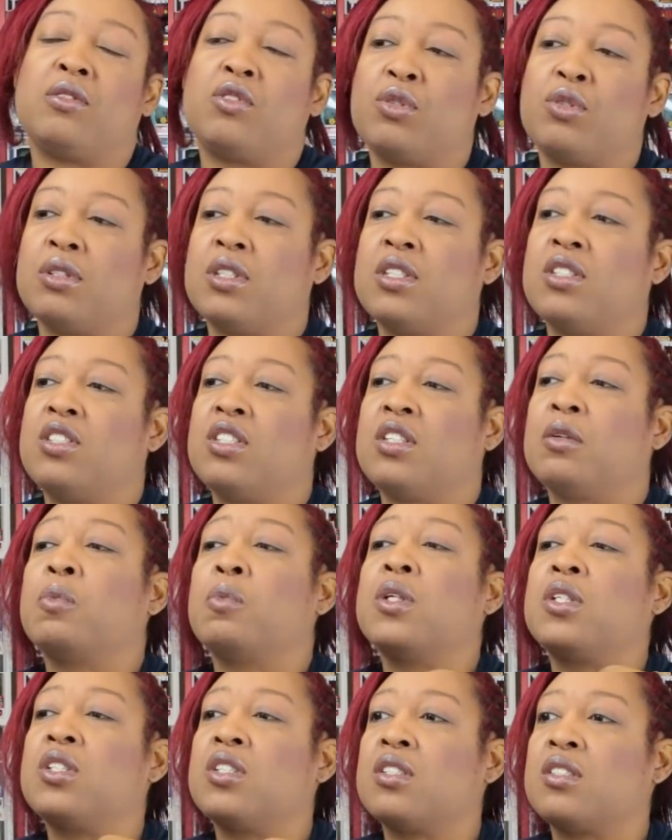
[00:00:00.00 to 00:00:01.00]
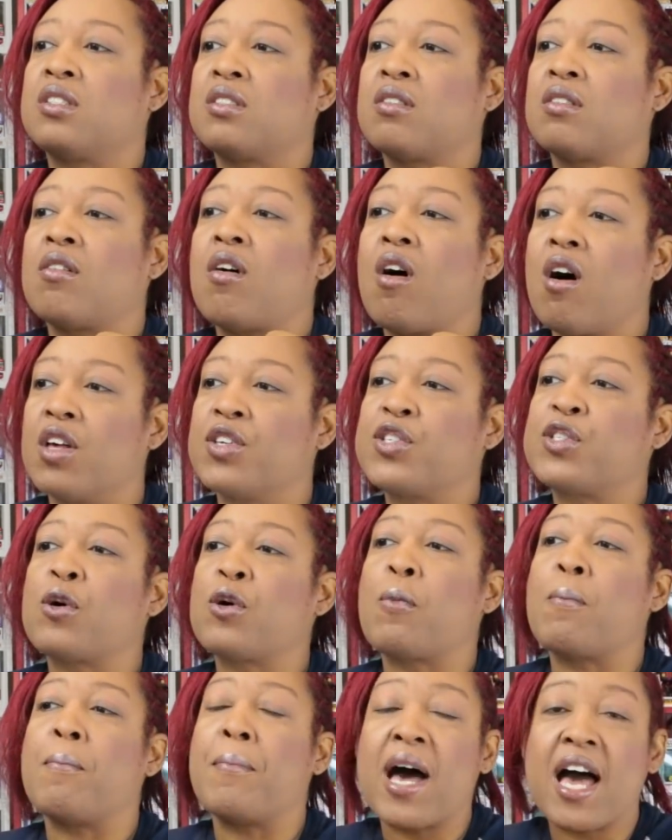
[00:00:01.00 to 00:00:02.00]
trilogy, which is
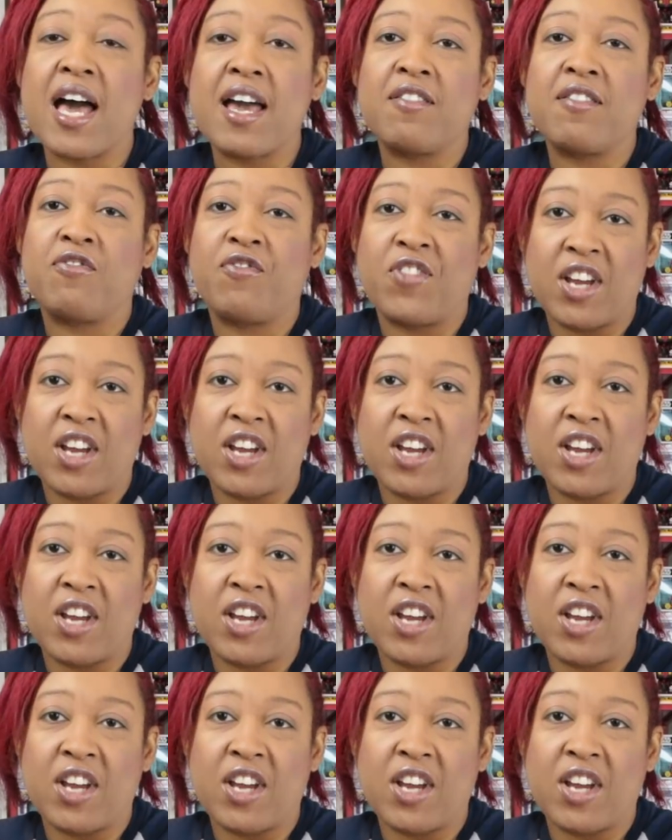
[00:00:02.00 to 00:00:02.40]
also my